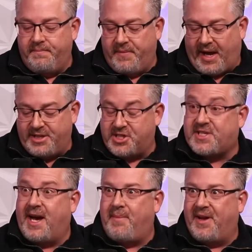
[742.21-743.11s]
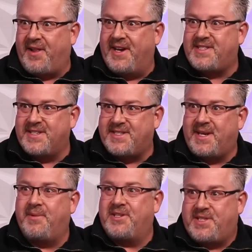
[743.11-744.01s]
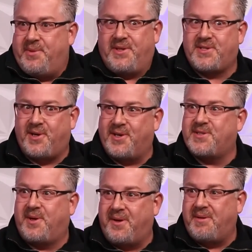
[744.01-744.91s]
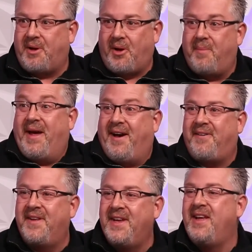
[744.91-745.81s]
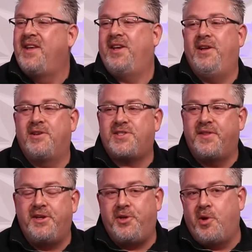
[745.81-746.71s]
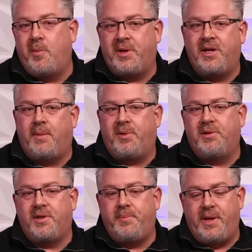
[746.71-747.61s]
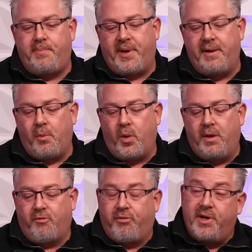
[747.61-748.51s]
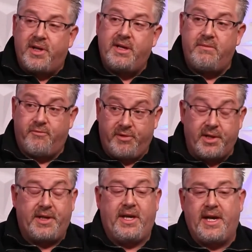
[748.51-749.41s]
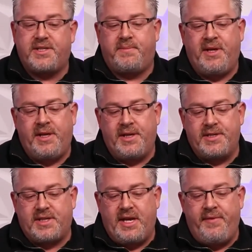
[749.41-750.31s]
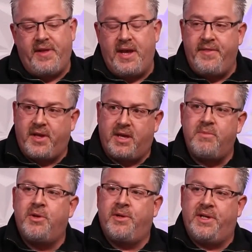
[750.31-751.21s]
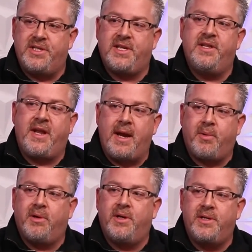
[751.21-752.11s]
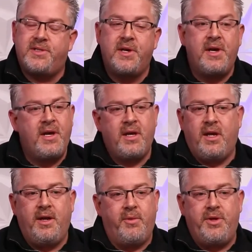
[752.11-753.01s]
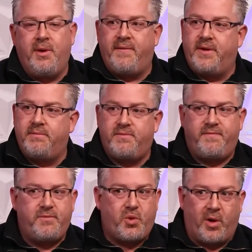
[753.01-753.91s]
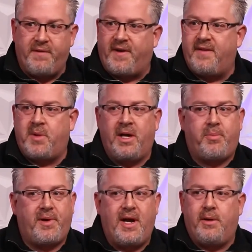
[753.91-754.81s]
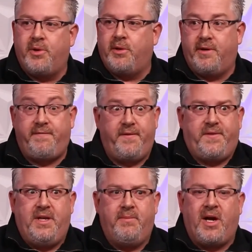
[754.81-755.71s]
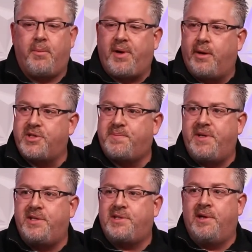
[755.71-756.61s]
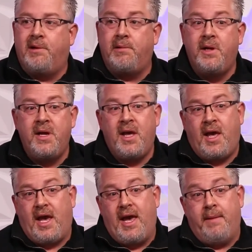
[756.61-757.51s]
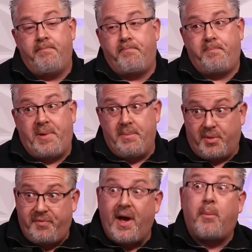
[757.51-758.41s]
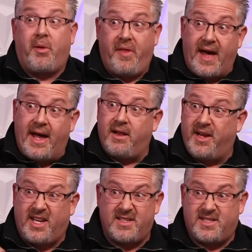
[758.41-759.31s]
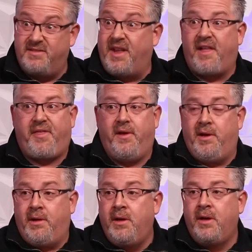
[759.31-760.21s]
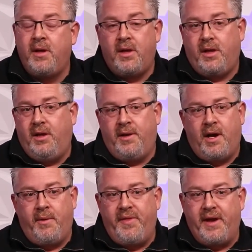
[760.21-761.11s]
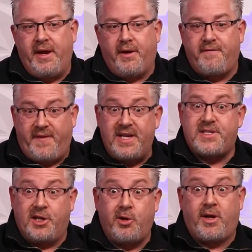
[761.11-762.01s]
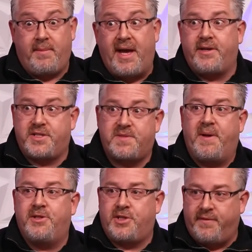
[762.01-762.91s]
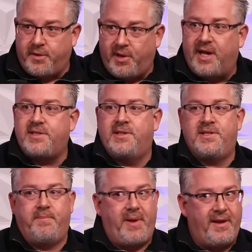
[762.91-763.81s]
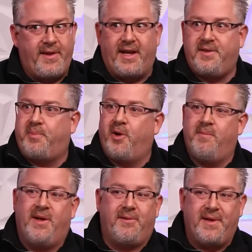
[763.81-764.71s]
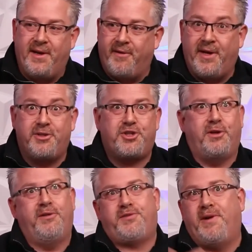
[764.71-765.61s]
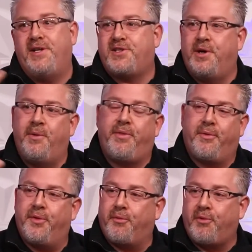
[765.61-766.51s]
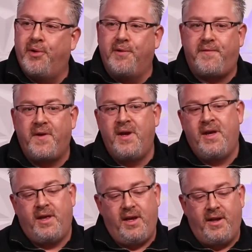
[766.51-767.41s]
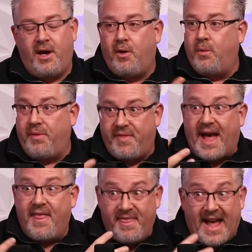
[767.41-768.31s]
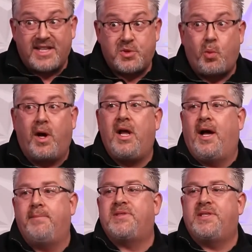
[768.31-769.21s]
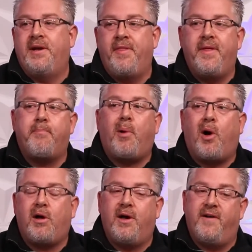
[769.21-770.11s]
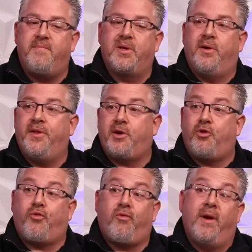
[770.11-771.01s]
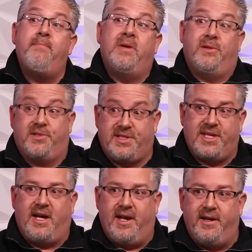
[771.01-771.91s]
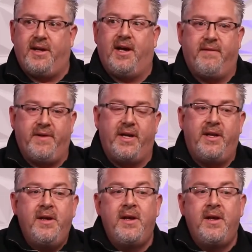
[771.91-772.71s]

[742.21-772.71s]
I just got my license and I'm going to see what this car is all about. So they do open it up a little bit. But what really, really gets me is in the communities, in the neighborhoods, when you have a 25-mile-per-hour or 15-mile-per-hour speed zone and people double that like it's nothing, and they are facing an automatic suspension of their license, a PennDOT departmental hearing, insurance rates going through the roof, that's what I'm seeing the bulk of. But on the criminal side of it,